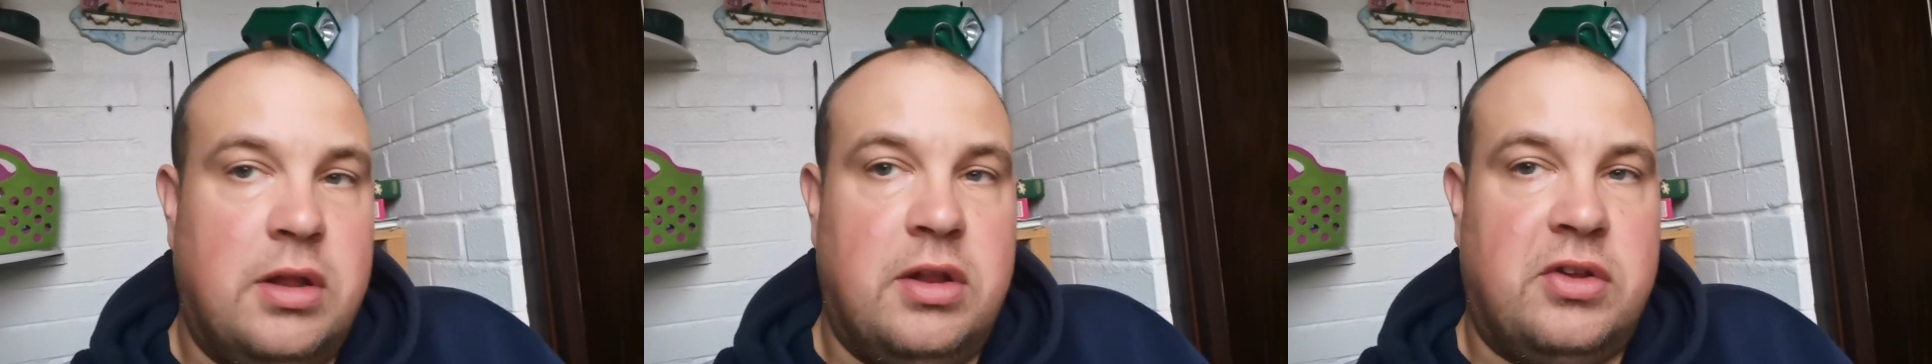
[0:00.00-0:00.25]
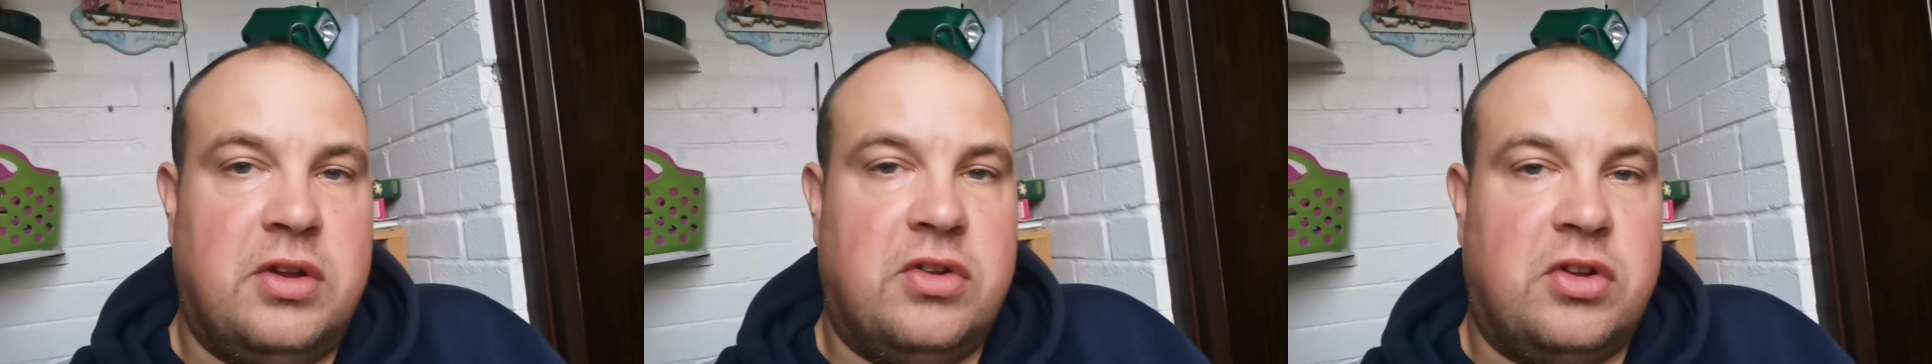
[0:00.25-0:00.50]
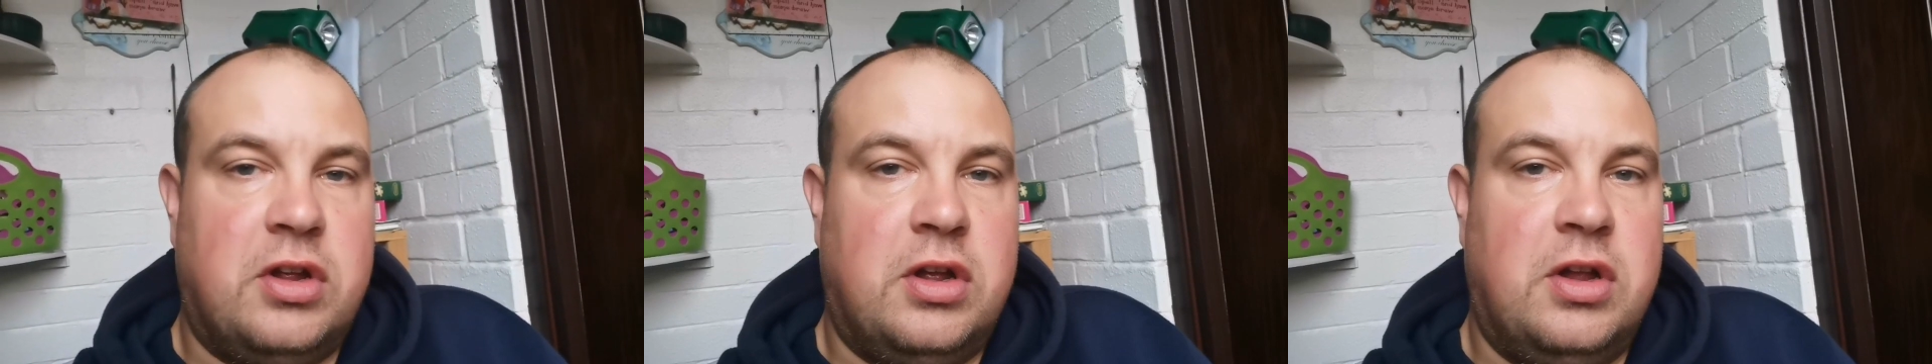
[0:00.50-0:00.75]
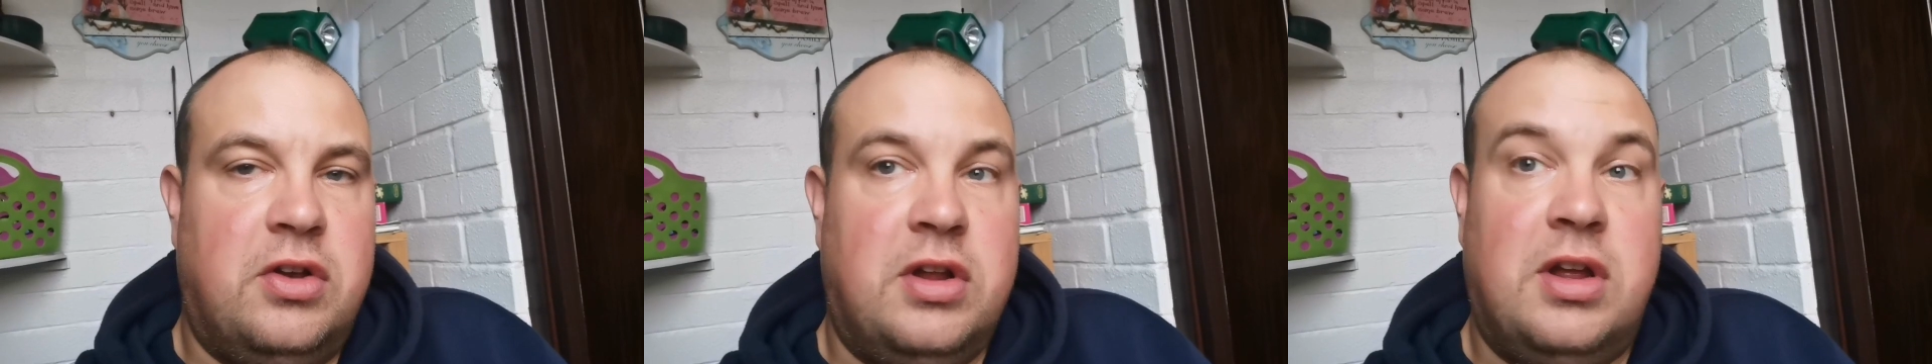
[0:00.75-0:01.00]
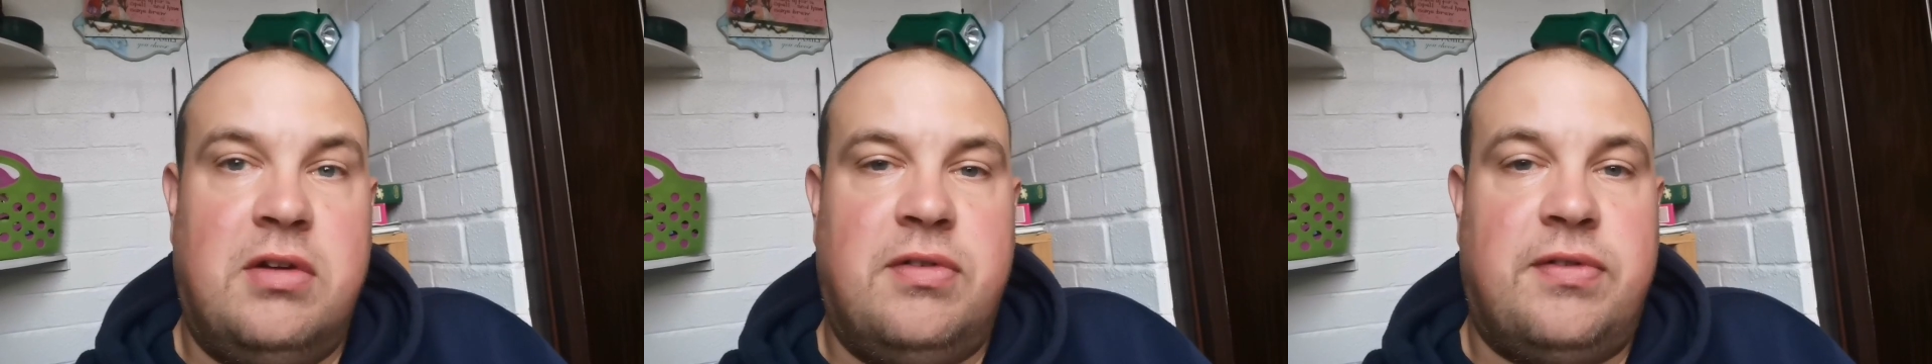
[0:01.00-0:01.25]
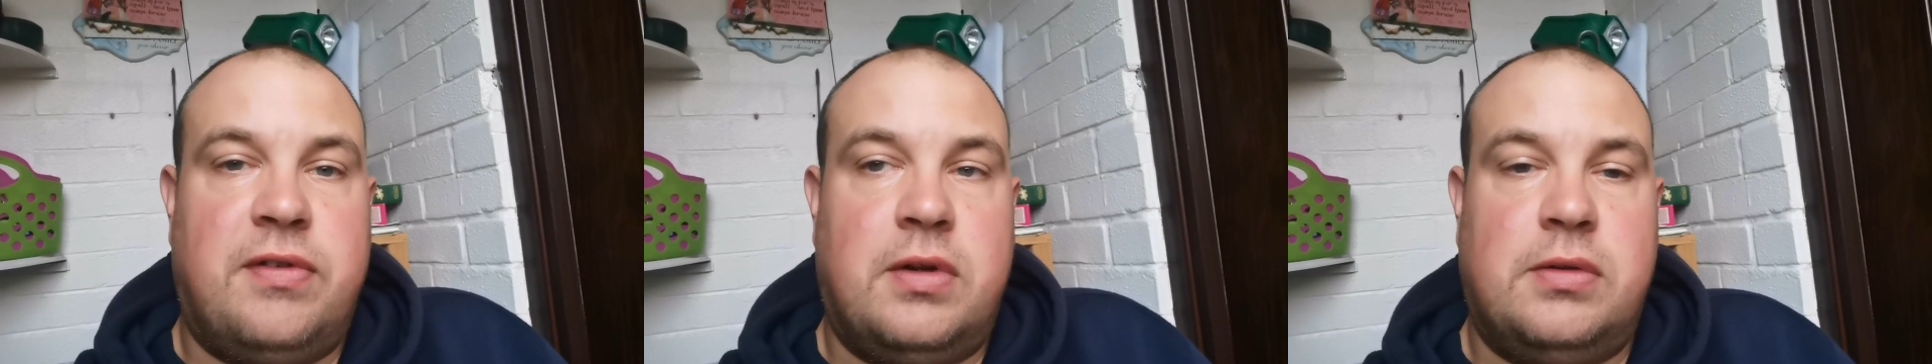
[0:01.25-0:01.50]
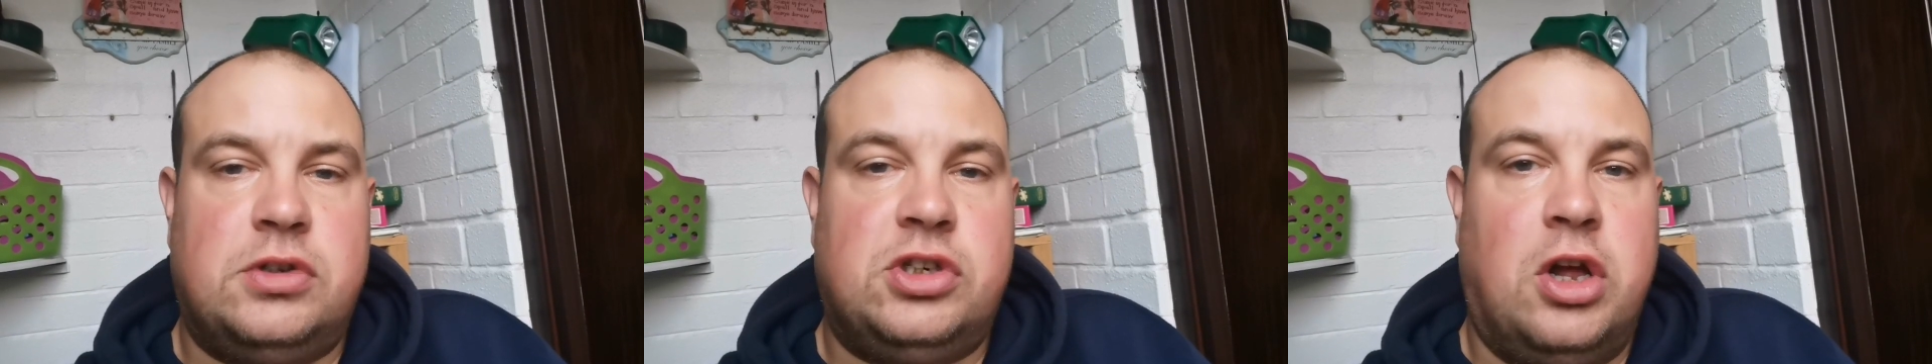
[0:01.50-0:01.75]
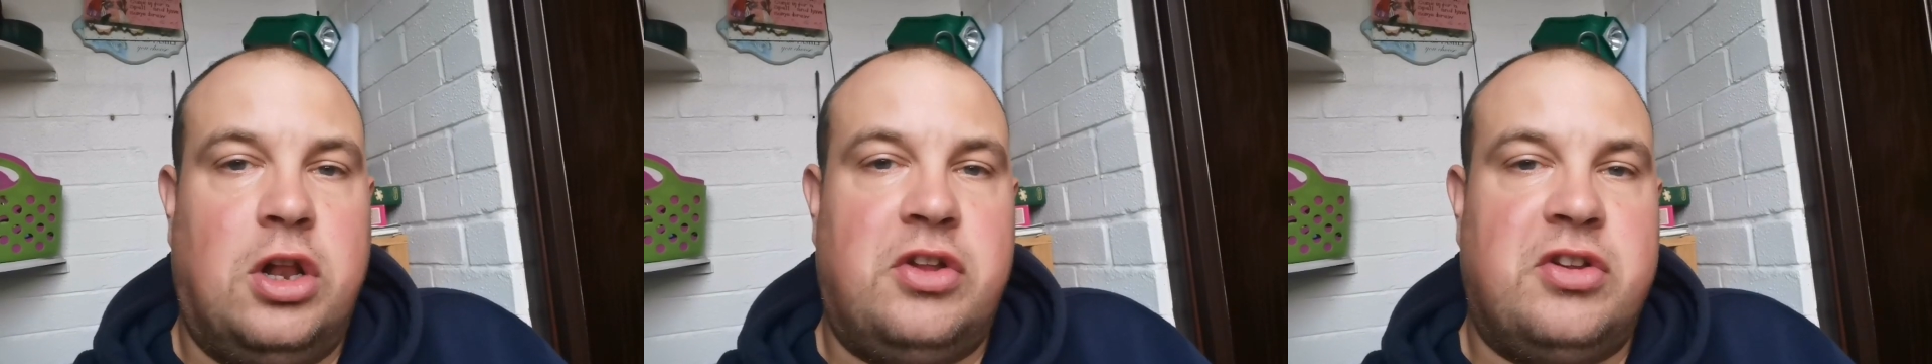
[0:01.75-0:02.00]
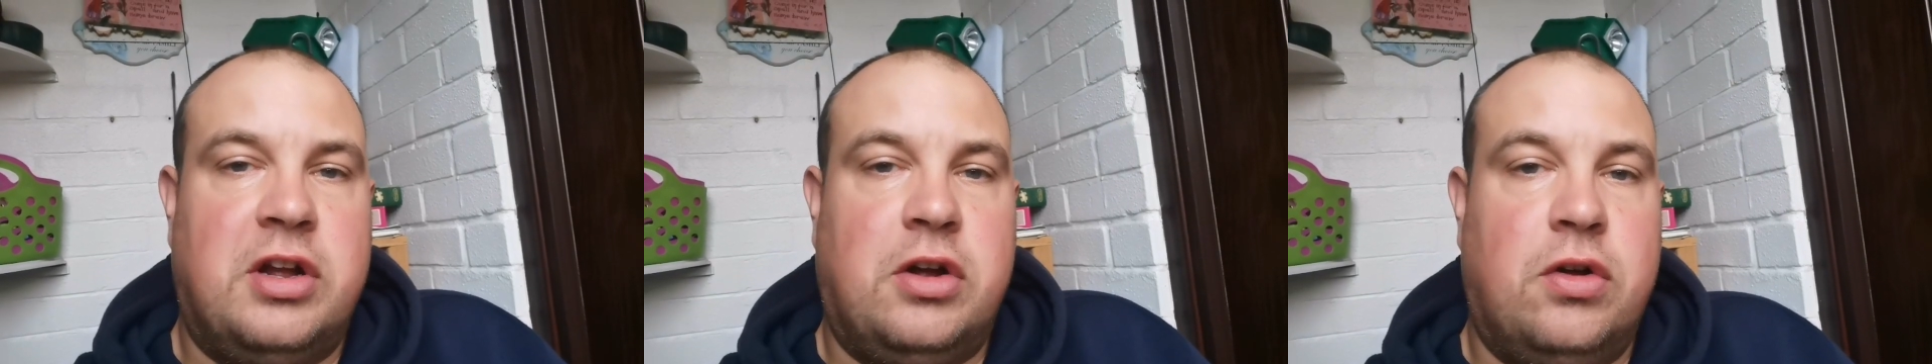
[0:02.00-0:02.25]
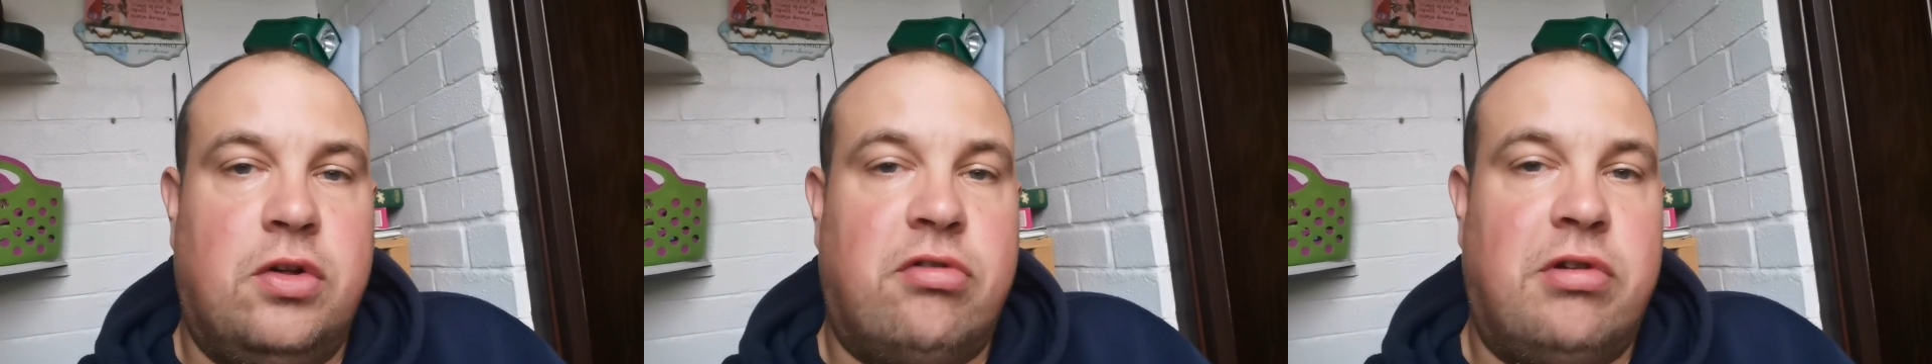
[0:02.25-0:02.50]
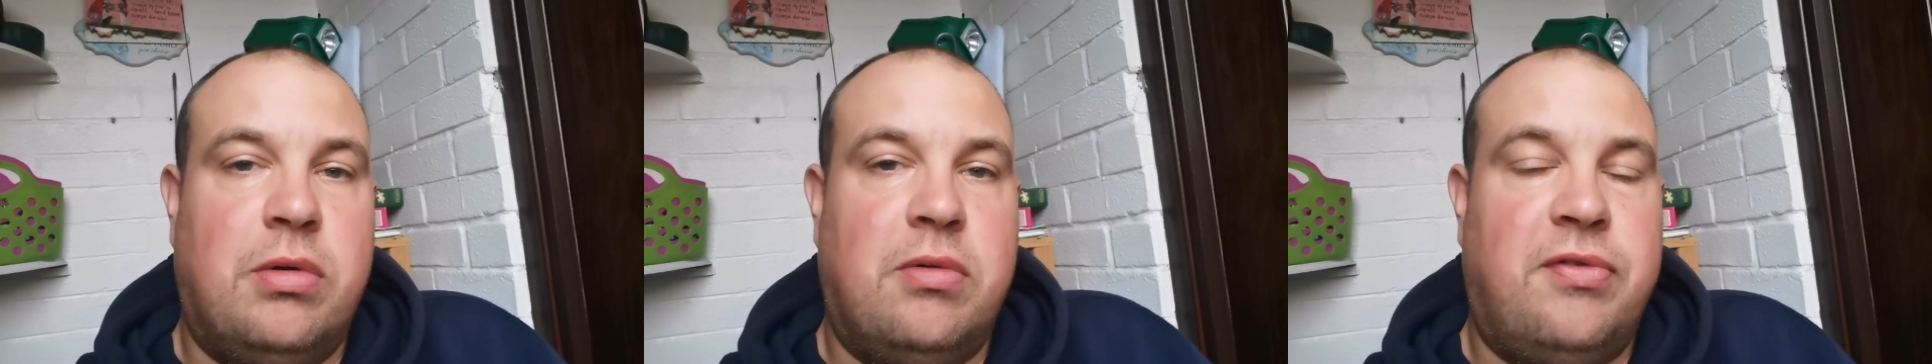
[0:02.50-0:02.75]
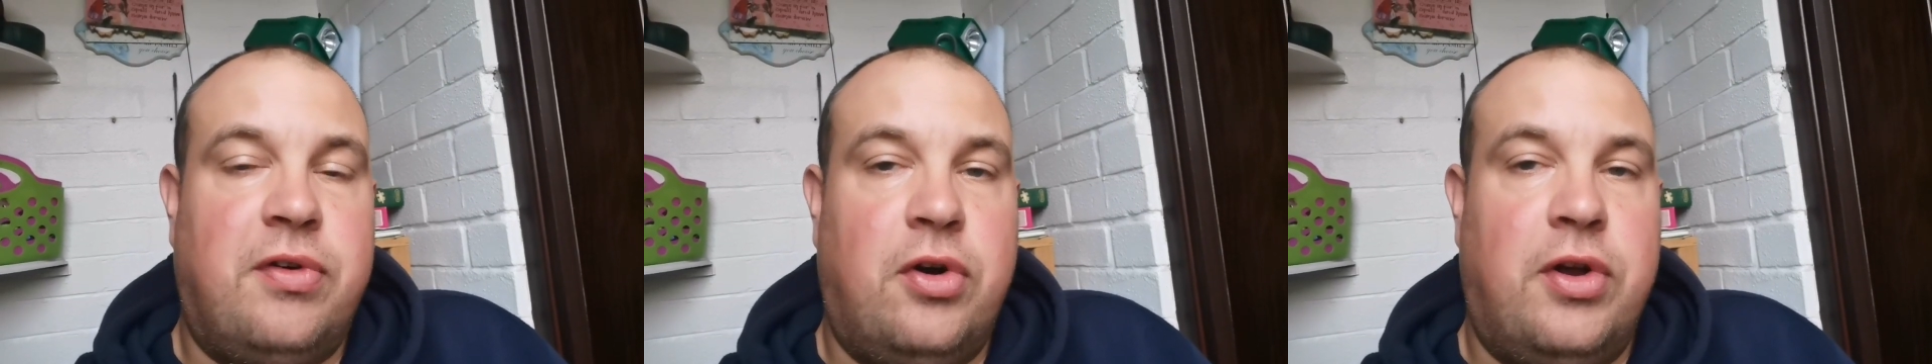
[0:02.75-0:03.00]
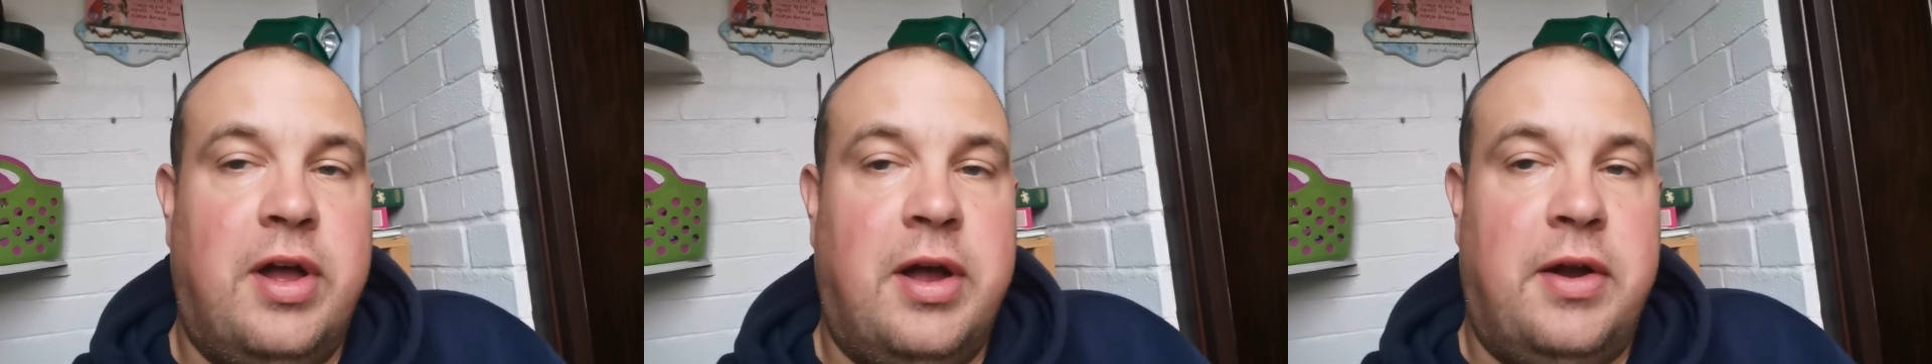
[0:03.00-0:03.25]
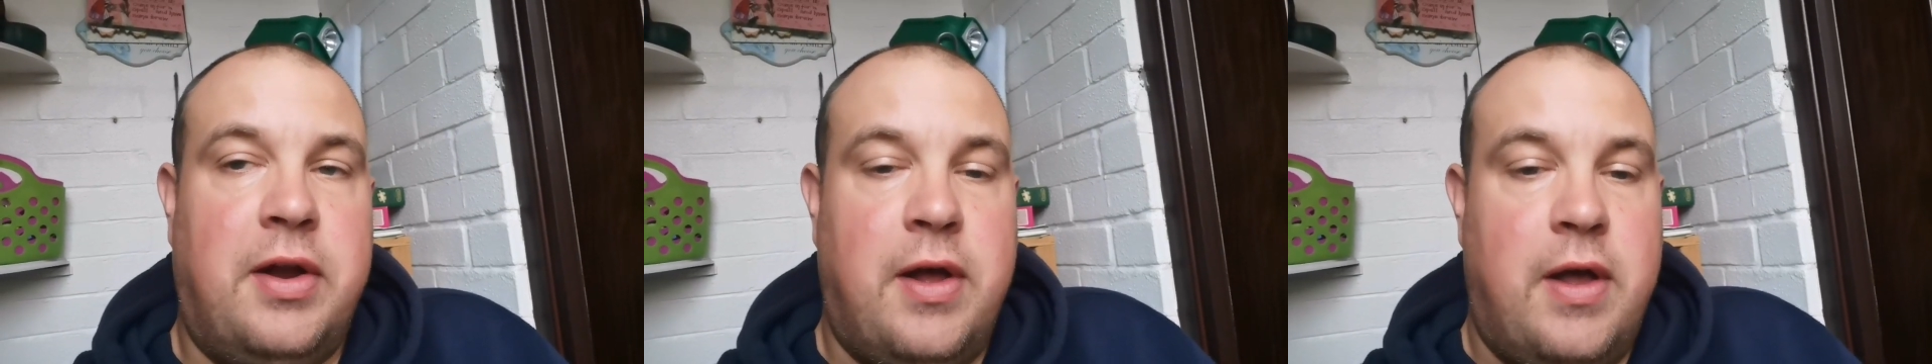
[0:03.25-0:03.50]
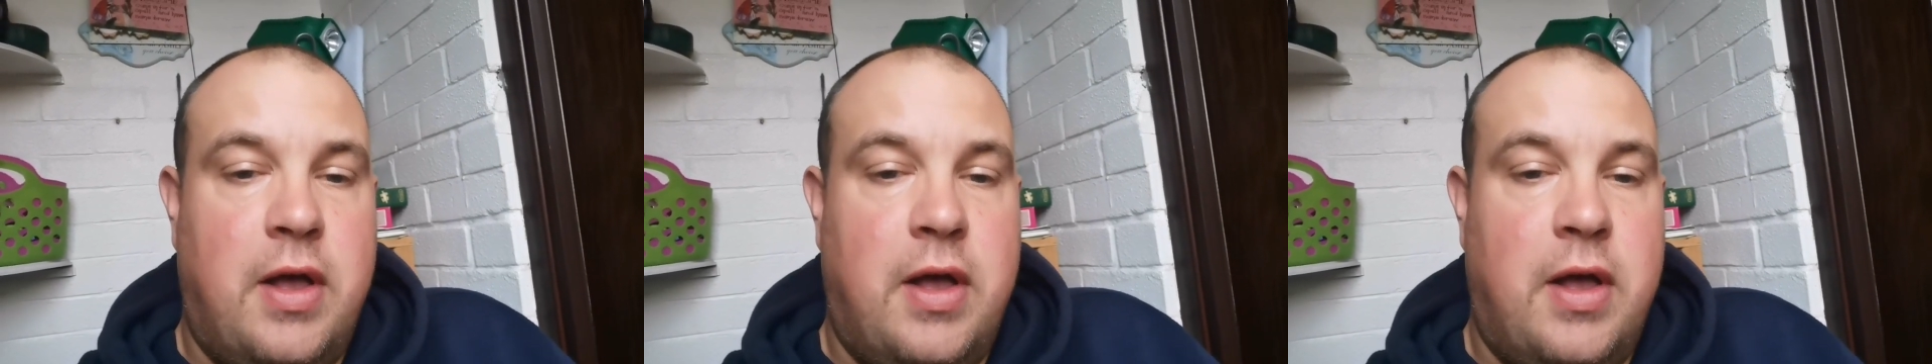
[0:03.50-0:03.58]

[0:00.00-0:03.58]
This is uh, Dave, Charlie Tango 3149,